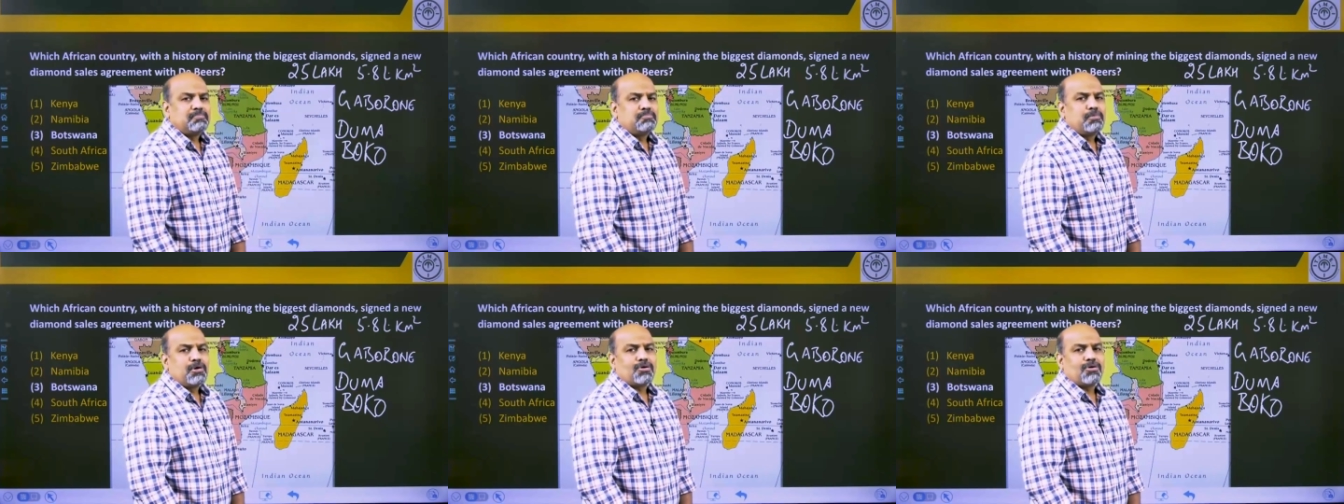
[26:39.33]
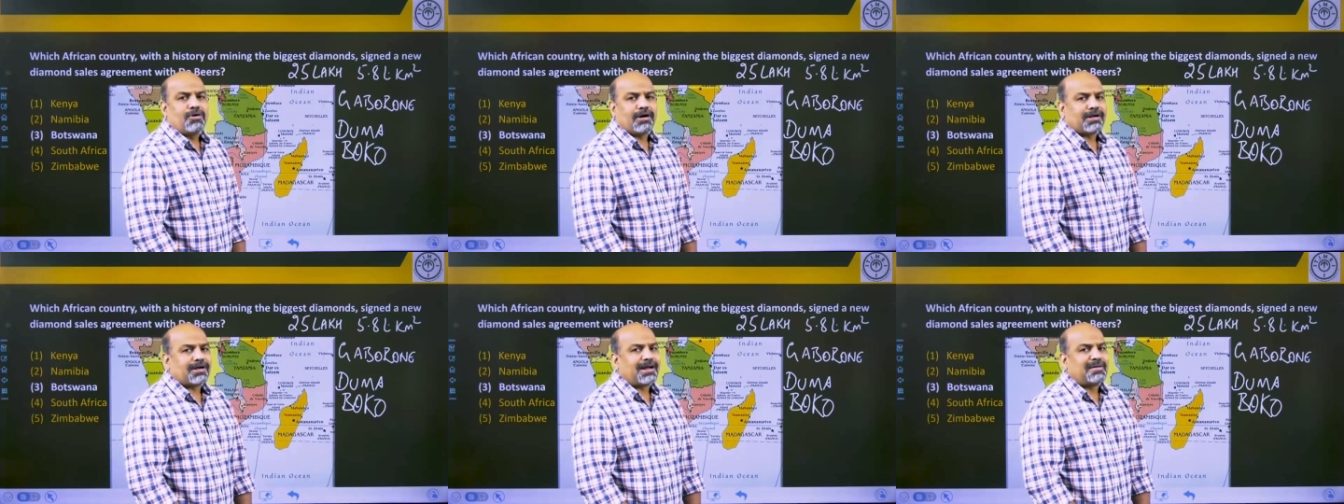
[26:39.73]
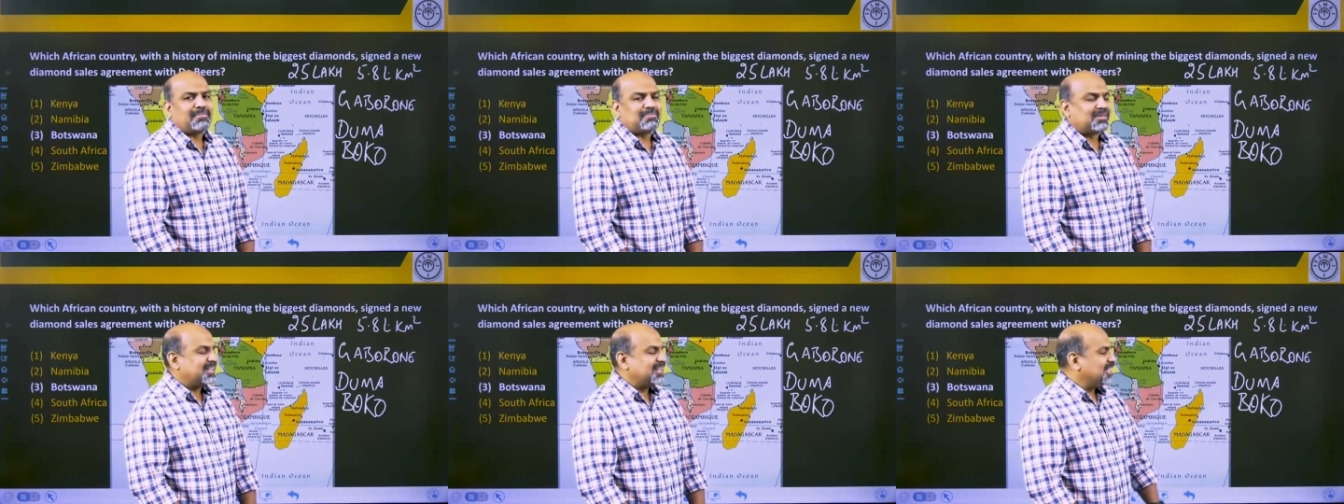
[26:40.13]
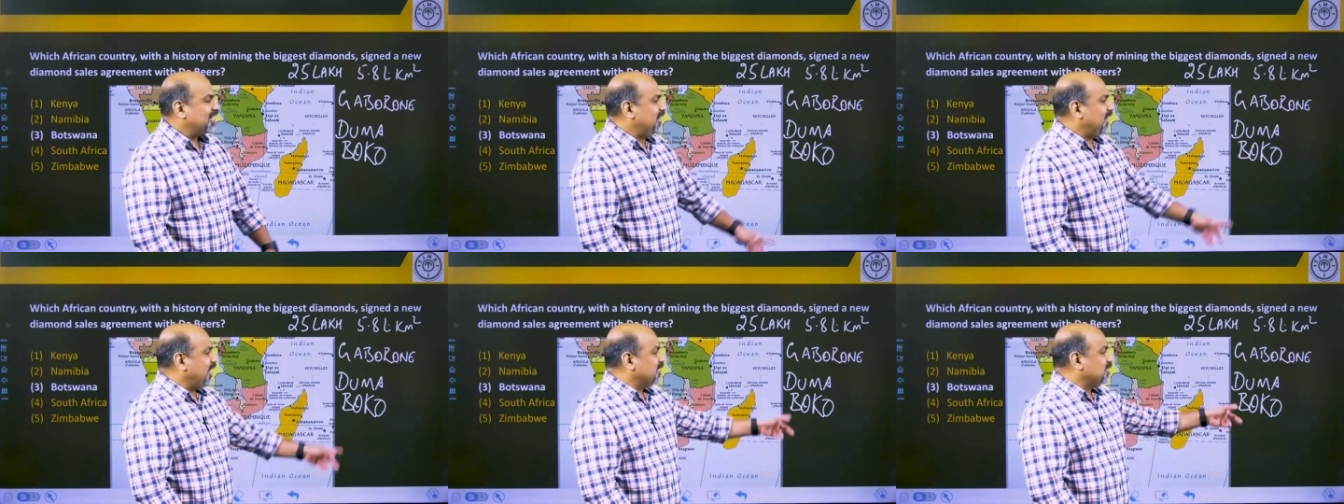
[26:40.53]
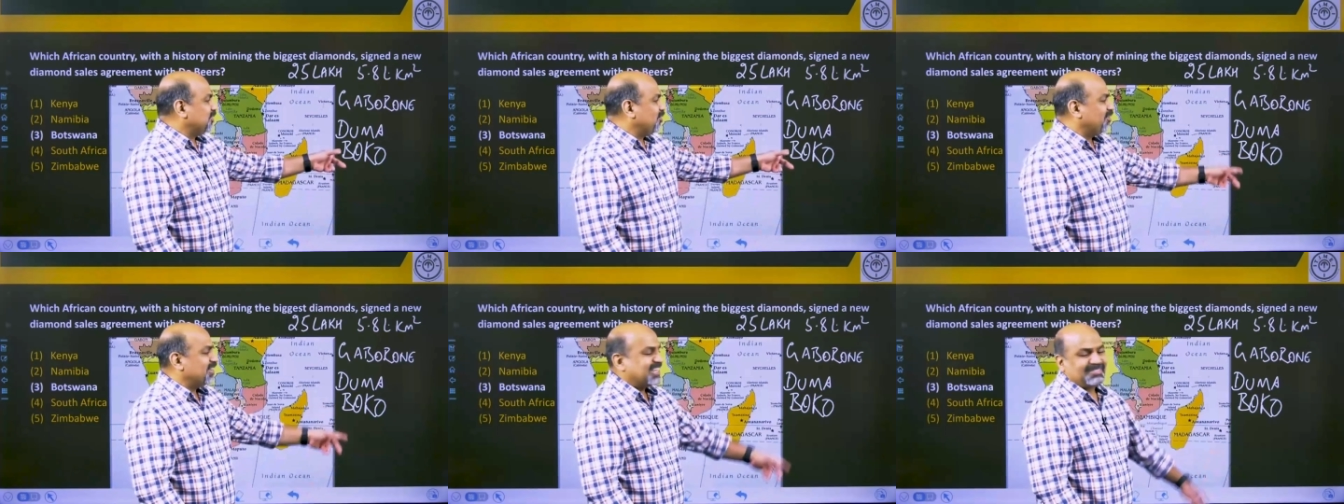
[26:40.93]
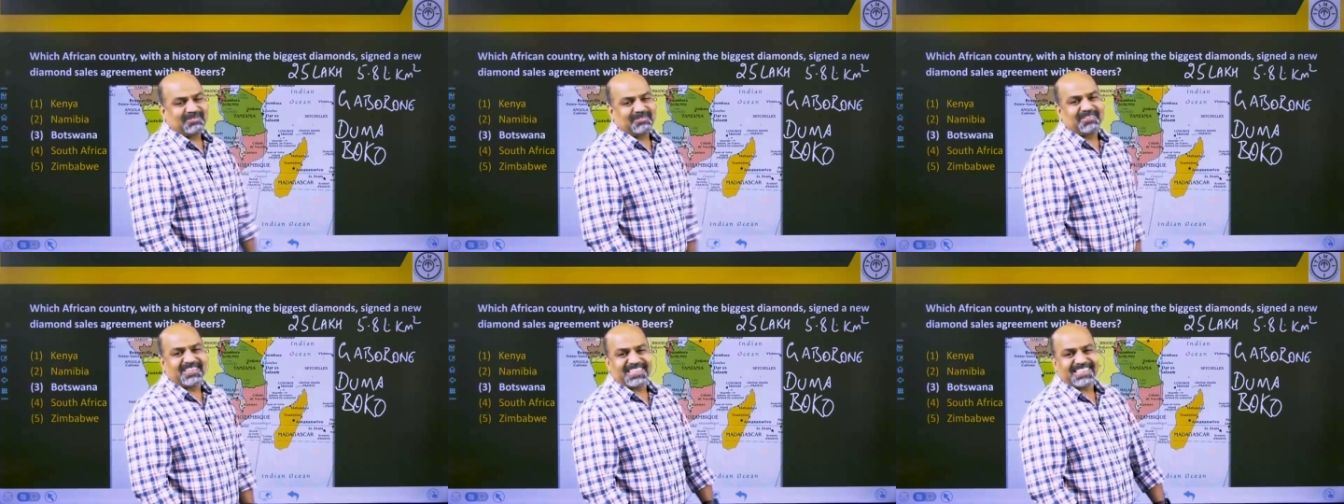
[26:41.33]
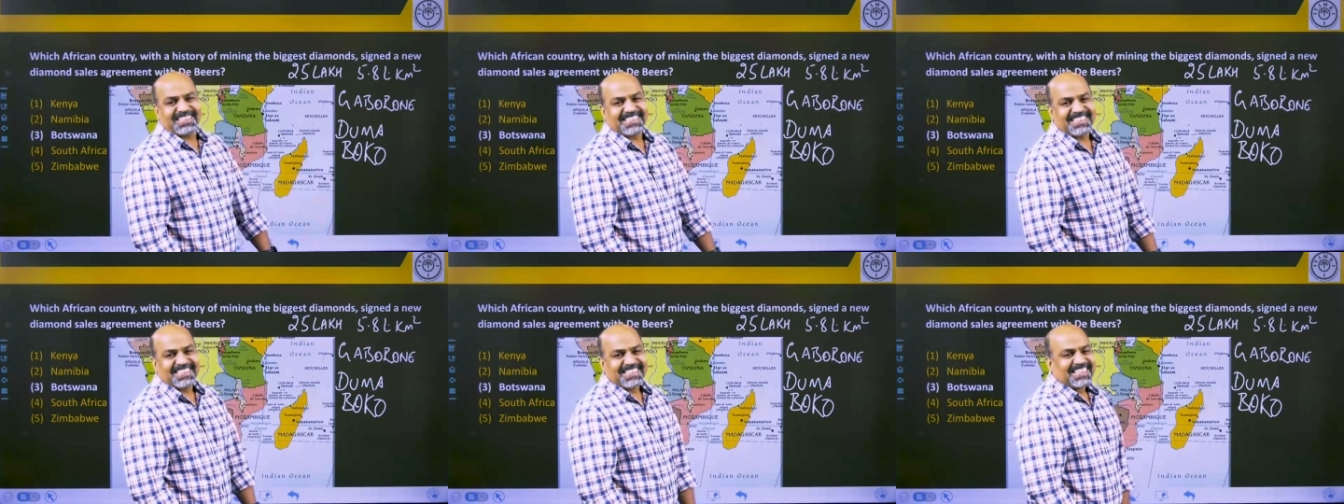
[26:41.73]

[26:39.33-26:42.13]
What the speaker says: Boko Haram. That's how I remember this.